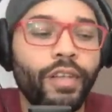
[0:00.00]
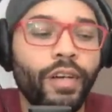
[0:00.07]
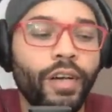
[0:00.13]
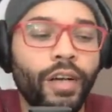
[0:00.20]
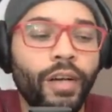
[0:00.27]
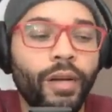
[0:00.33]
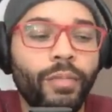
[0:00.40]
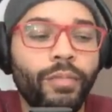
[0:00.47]

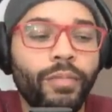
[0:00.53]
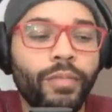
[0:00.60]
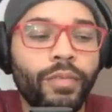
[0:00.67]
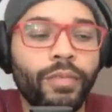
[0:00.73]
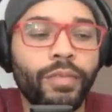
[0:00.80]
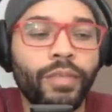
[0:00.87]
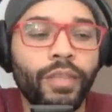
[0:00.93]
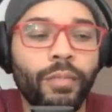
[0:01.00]
Um,
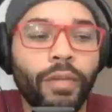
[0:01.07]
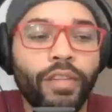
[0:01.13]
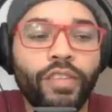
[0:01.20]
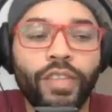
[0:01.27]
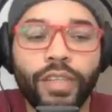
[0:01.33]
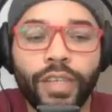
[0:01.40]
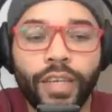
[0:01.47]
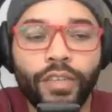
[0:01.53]
in my
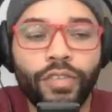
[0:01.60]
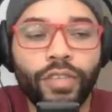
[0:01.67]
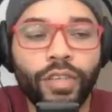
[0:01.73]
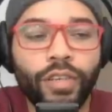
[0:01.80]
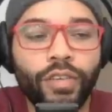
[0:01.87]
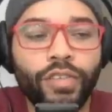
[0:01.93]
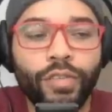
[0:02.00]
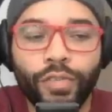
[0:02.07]
teenage
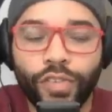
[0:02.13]
years.